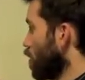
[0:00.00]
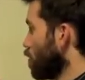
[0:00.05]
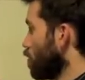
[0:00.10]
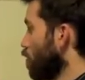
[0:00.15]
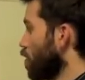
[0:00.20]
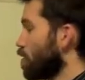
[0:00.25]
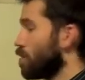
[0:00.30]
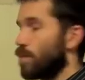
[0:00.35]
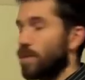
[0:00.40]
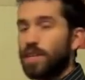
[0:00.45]

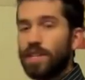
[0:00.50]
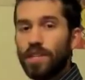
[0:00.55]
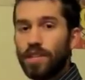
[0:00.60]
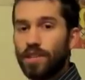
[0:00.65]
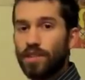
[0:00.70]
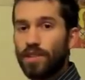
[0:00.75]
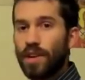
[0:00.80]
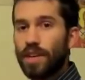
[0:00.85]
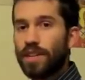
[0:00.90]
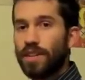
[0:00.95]
One which is
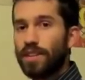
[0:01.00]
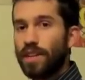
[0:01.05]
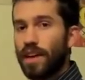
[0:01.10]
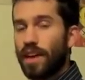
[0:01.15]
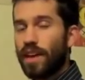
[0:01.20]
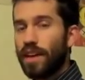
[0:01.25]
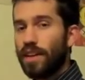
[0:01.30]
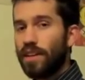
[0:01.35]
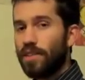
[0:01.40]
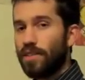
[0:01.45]
stressed
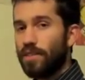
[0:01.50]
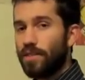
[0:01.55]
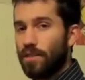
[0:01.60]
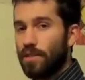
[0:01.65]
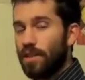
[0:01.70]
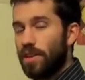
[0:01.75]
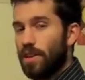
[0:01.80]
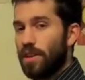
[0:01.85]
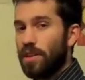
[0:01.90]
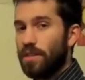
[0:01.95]
and
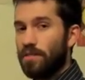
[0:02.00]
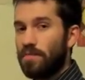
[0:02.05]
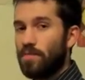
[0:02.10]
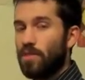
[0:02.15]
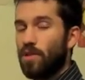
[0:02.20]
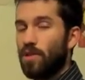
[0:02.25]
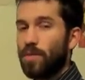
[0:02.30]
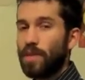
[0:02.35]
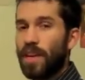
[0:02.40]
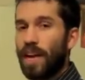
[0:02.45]

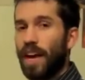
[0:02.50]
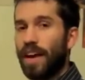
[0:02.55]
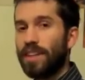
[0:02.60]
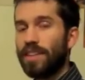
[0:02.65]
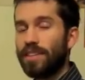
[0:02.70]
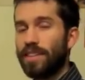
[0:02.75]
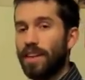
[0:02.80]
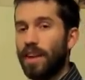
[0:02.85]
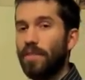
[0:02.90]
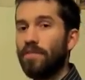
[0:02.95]
normally
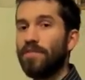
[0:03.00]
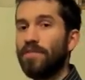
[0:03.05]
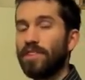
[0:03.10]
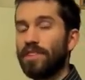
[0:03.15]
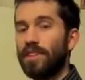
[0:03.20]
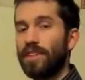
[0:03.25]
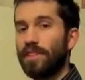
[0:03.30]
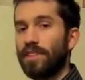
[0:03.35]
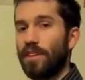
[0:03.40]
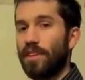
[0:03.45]
has an
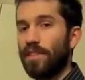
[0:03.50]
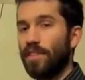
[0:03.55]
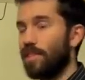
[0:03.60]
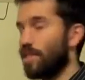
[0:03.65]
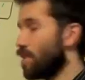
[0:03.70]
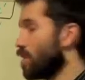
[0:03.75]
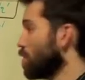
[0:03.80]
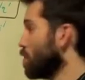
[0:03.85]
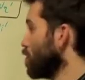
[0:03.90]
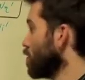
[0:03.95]
emphasis on the
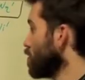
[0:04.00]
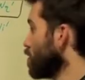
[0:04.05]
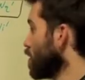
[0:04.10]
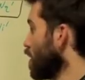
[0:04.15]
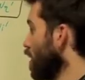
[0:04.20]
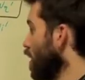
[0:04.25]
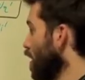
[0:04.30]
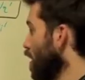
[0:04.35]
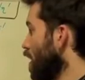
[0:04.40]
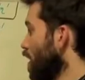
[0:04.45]
syllables
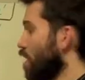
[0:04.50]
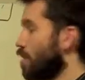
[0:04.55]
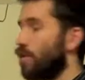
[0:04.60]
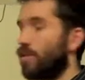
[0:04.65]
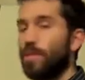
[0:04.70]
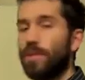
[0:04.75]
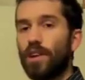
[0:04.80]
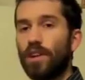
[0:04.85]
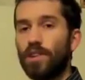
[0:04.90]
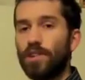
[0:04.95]
and
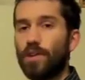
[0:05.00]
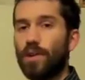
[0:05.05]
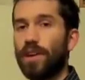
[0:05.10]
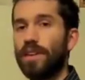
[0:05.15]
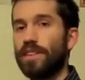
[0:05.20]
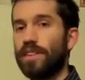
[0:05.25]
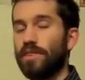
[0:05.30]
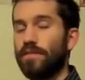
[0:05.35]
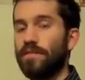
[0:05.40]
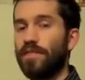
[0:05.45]
normally also
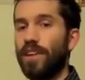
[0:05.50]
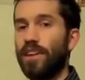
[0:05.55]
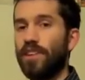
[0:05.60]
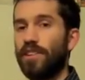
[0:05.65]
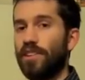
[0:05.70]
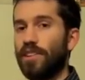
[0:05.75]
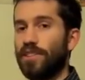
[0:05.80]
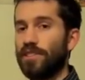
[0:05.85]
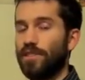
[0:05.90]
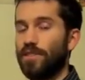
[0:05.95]
has a flutter
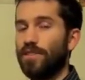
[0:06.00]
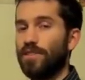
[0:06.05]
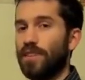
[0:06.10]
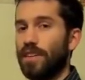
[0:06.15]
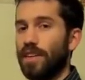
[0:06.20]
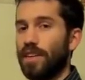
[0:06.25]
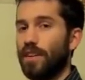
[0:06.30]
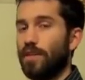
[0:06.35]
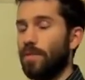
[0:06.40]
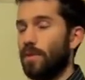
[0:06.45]

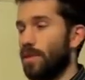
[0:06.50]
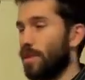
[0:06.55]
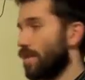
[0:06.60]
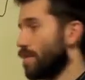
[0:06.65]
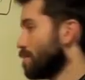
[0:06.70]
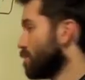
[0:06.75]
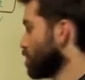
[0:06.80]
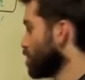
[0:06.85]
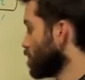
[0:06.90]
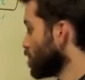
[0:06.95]
associated with
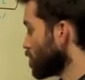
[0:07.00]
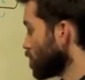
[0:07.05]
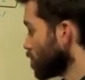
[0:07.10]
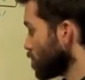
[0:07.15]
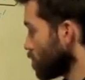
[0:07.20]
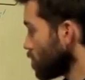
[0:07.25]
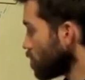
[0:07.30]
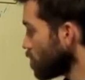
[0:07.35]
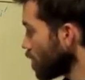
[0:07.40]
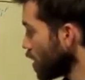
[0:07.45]
it.
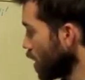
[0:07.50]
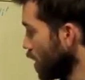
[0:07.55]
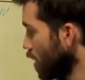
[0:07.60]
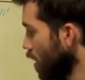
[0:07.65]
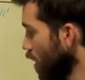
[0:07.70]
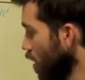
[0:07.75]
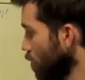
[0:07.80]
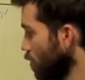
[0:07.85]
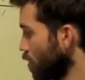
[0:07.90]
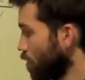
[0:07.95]

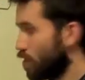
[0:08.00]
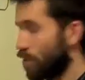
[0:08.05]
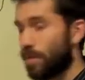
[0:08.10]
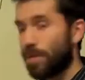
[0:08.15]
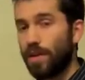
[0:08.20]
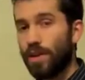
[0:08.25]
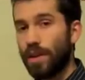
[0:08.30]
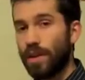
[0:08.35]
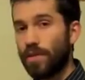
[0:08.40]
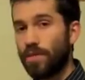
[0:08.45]
Now, because
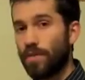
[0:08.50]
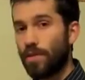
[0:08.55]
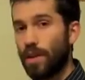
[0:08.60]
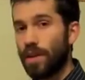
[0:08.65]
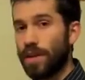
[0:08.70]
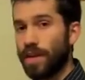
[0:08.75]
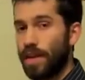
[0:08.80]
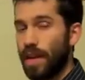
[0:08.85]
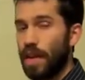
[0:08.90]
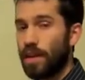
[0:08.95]
we only have
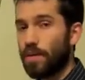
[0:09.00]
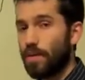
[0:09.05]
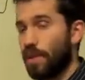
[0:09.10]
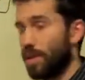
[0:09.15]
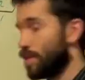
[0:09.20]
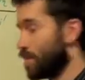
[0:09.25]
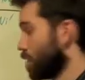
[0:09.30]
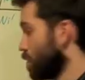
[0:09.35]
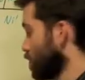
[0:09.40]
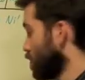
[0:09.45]
one down
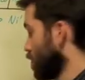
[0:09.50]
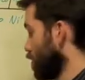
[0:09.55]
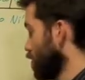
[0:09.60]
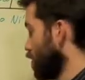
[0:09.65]
one symbol